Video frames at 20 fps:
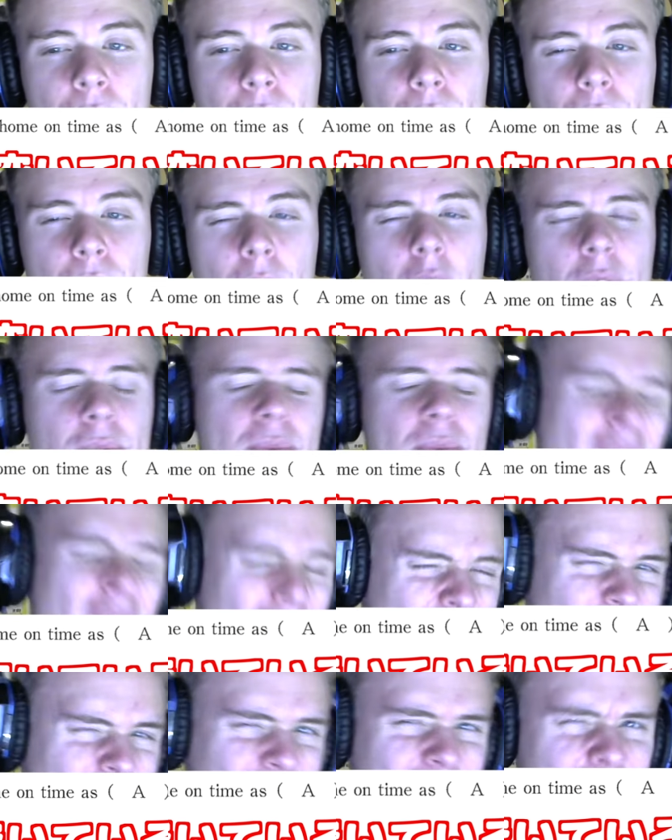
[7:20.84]

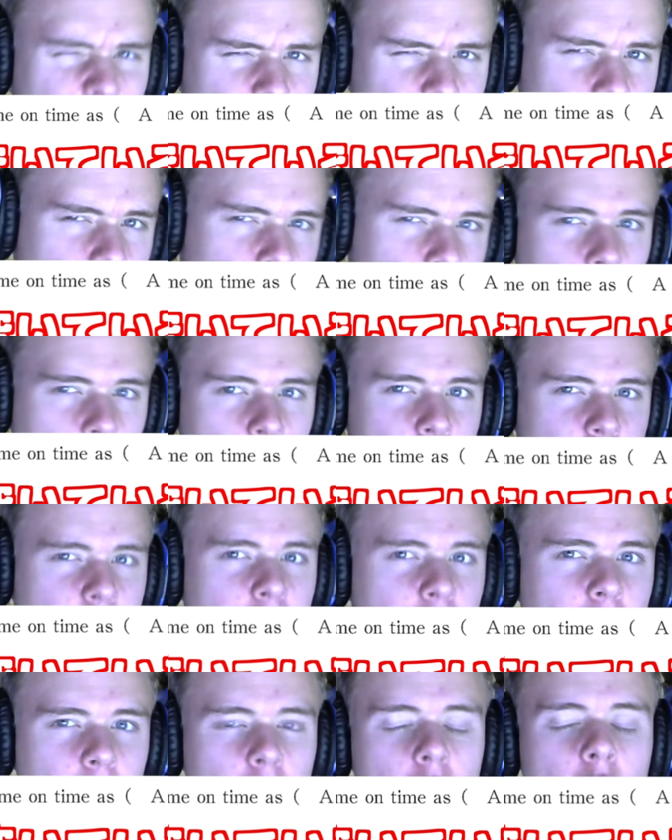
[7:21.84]
Fairly difficult, I
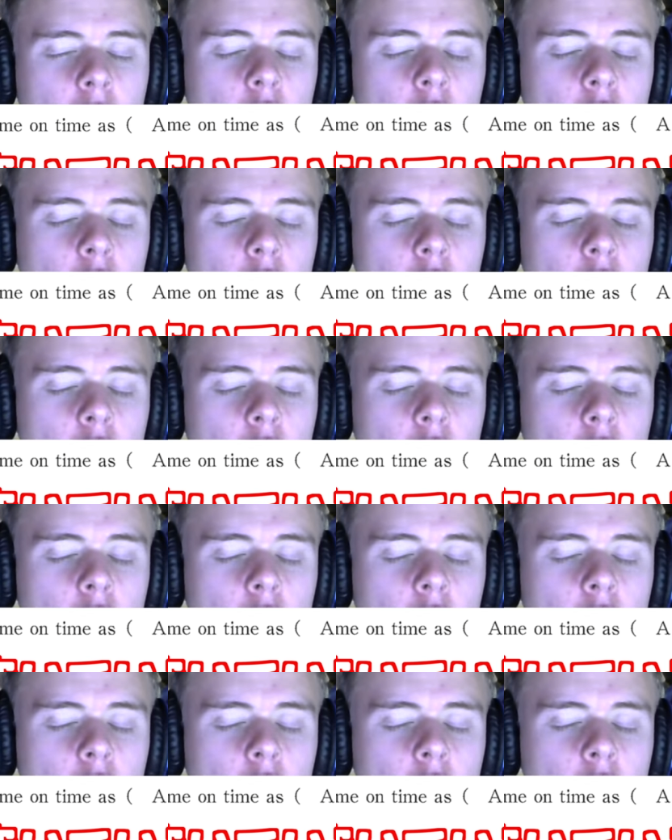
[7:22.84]
think.